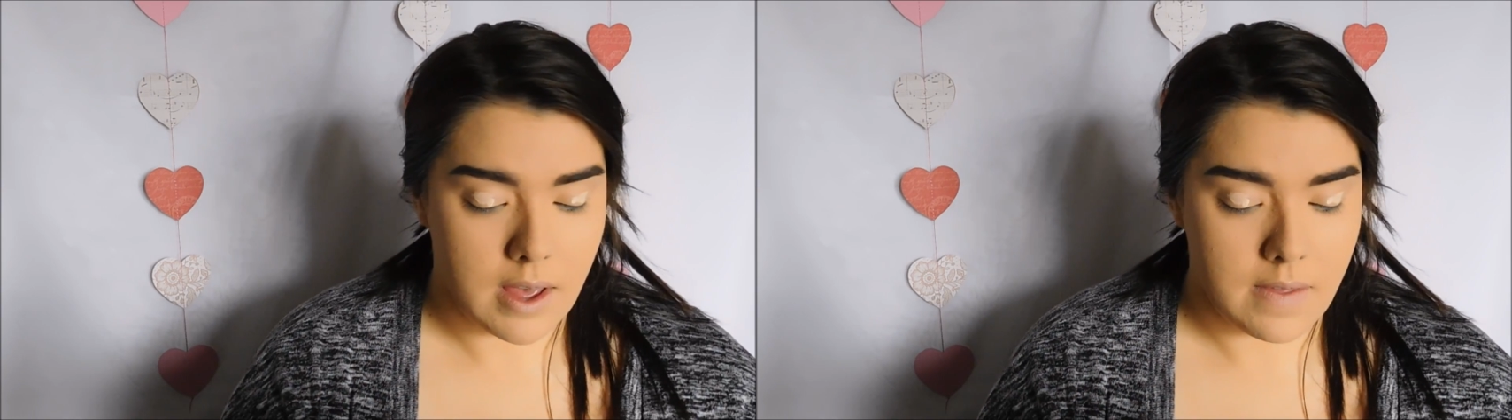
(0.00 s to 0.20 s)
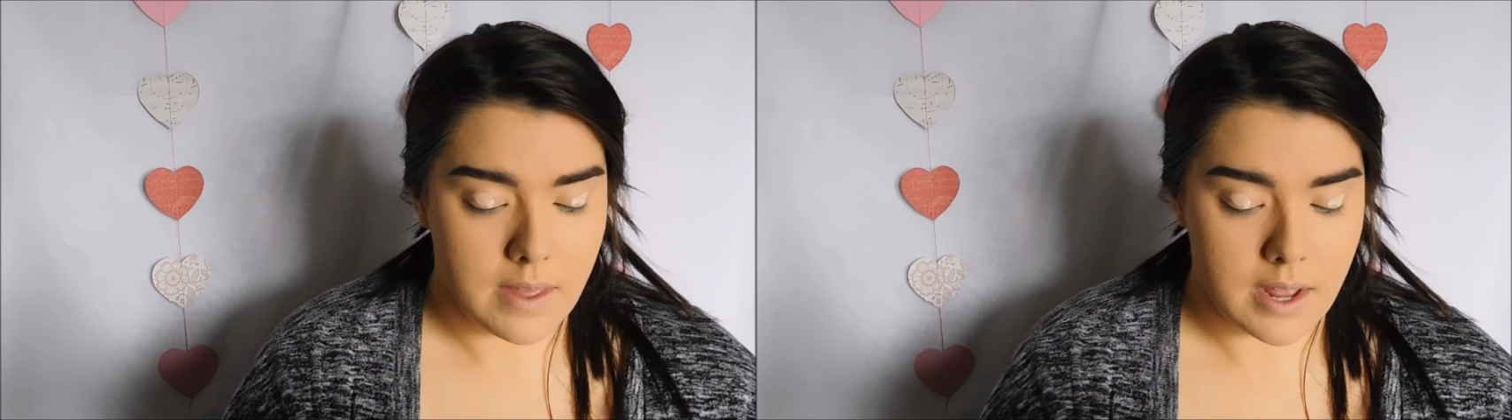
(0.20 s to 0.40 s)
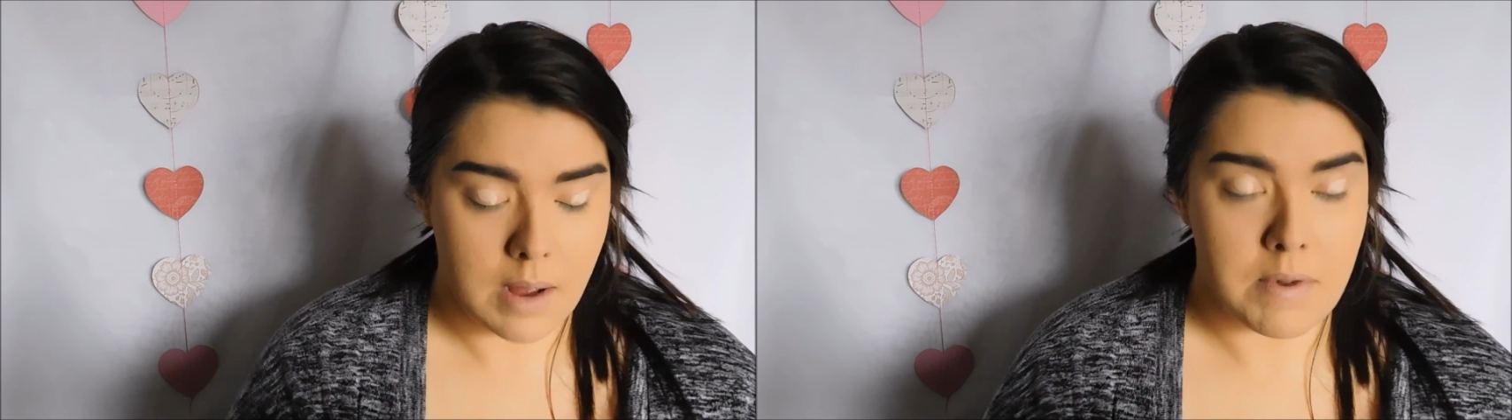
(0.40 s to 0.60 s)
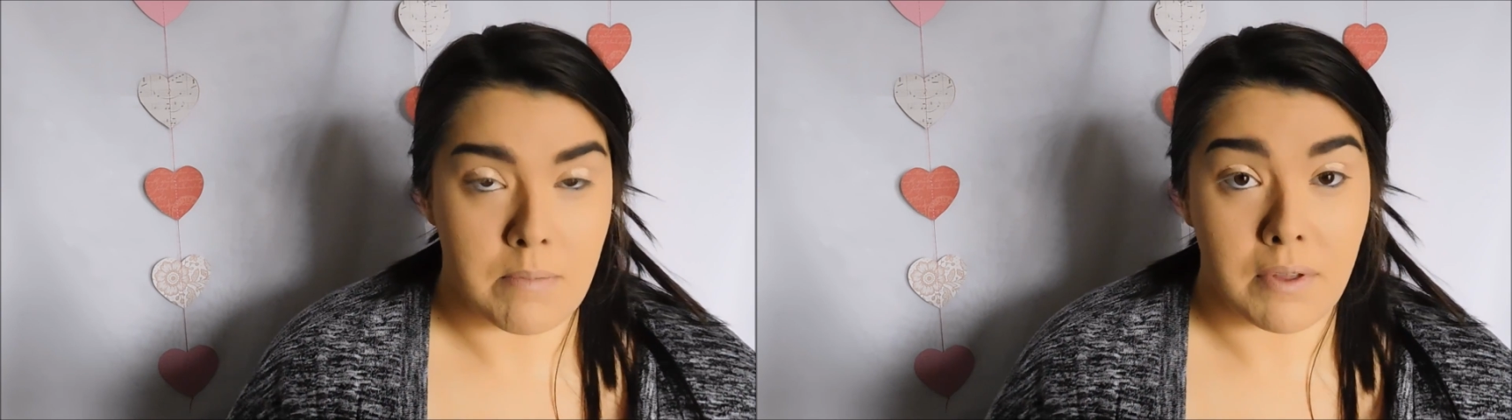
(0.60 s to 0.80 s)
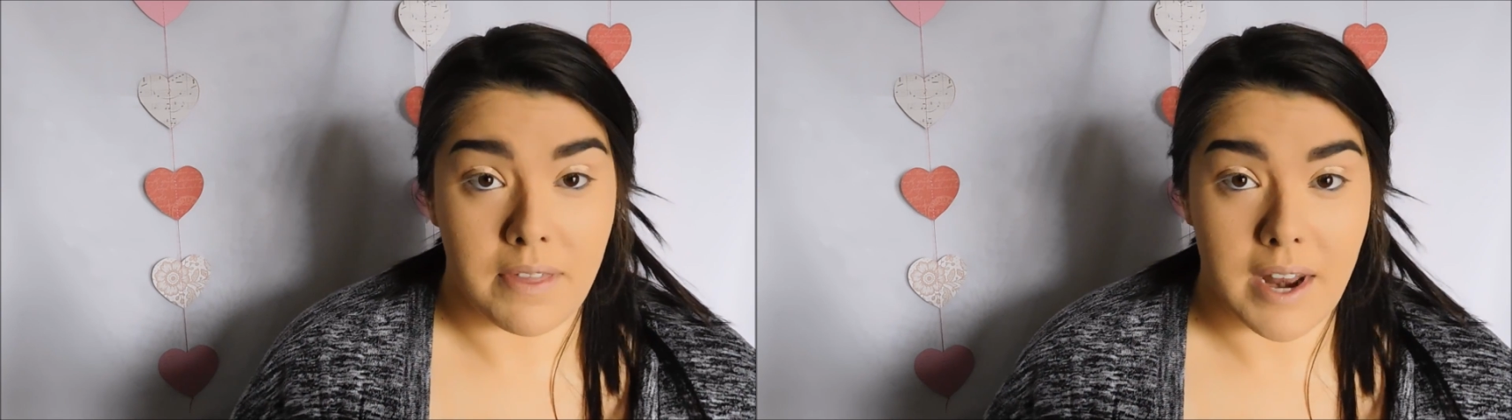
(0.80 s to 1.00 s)
and then I'm going
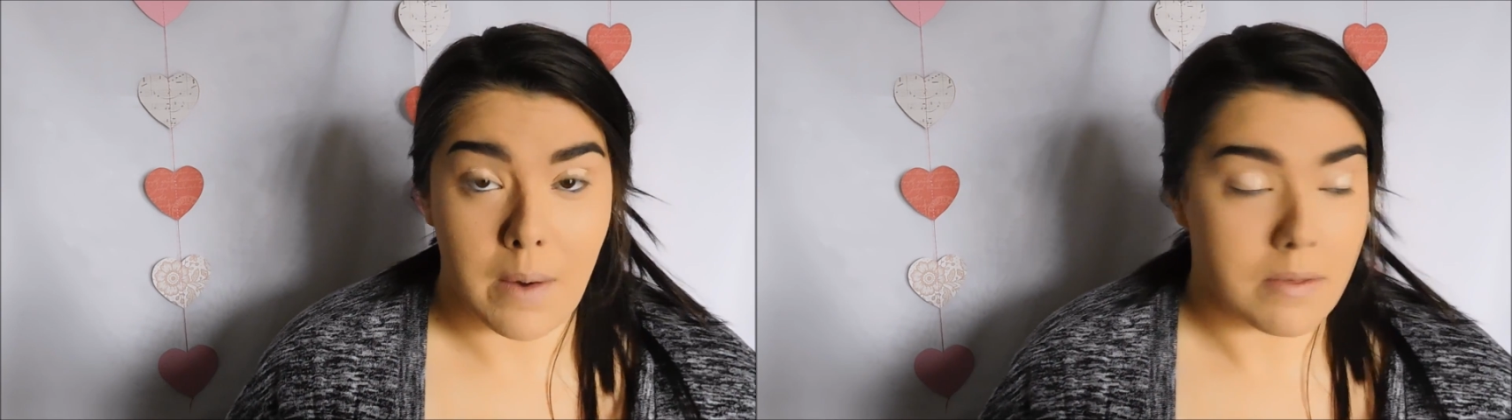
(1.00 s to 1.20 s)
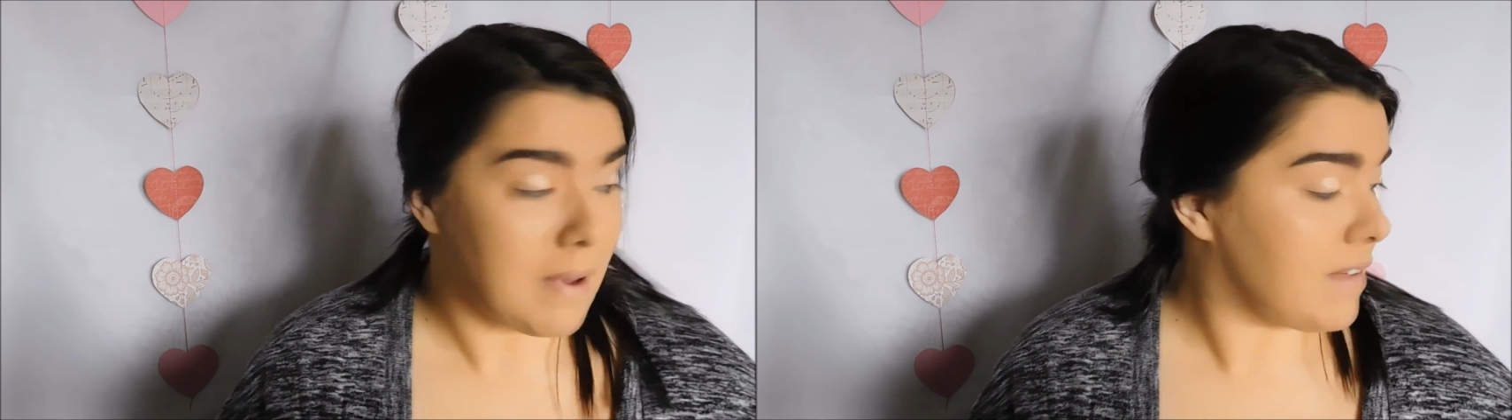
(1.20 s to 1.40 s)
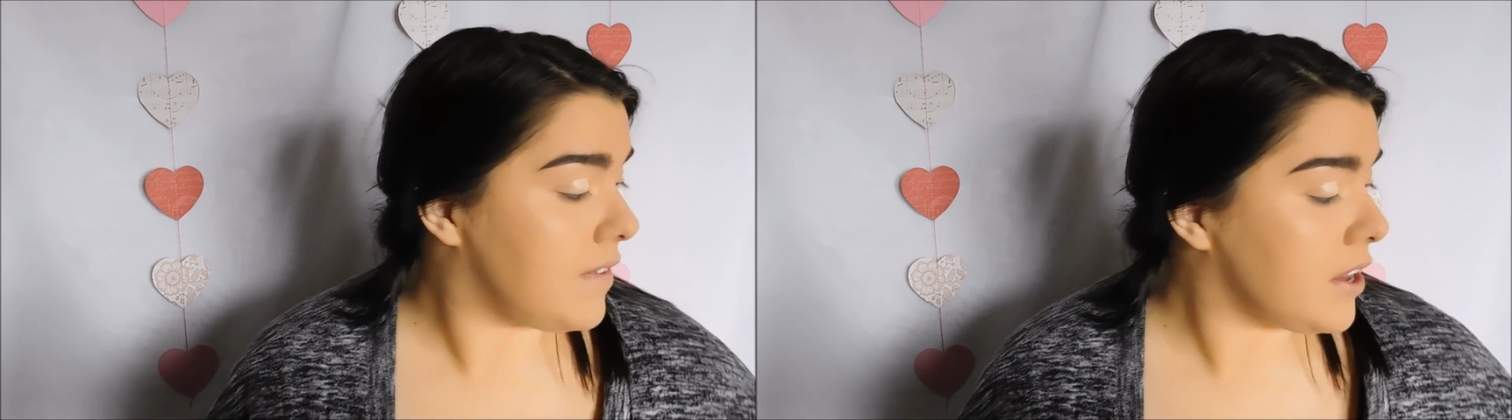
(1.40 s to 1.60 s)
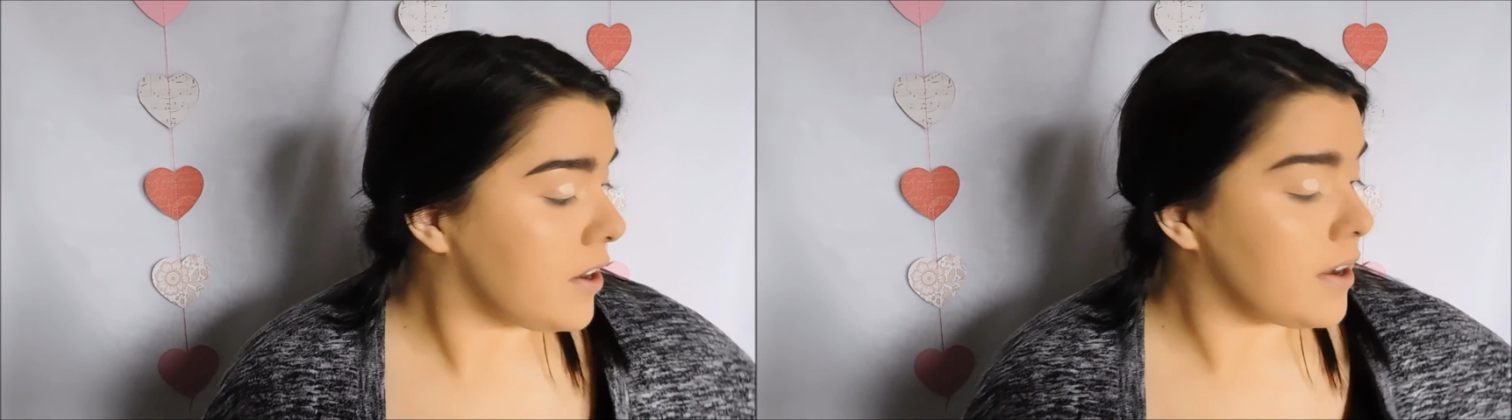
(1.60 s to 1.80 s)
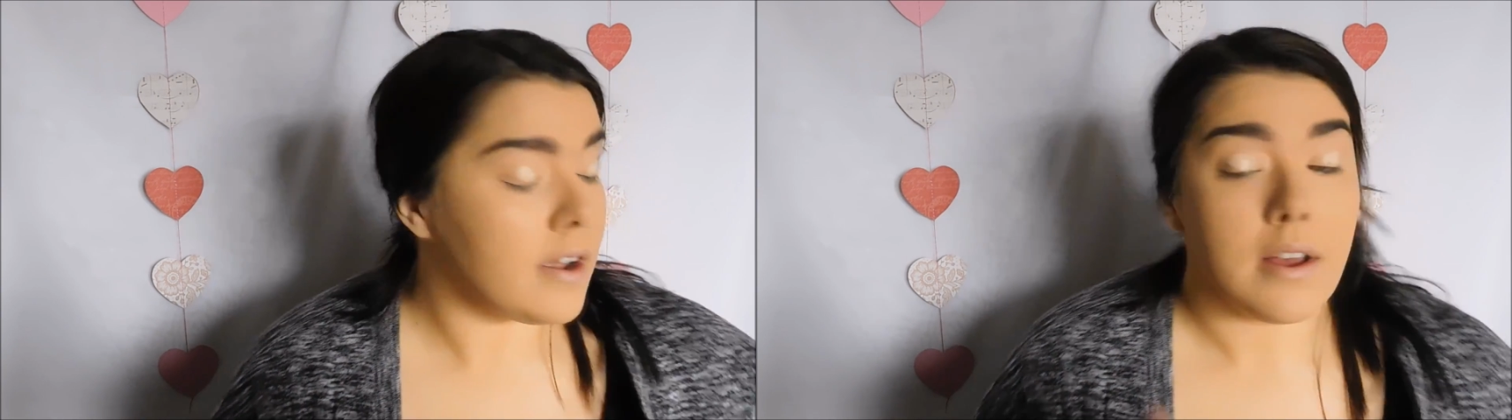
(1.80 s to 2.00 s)
to blend that out with my
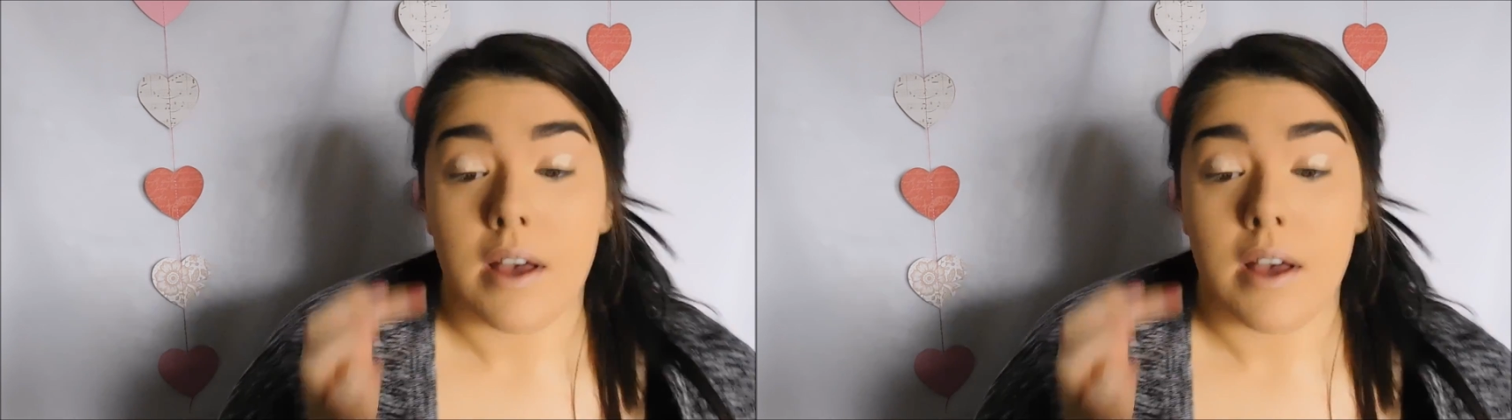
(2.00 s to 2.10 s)
finger.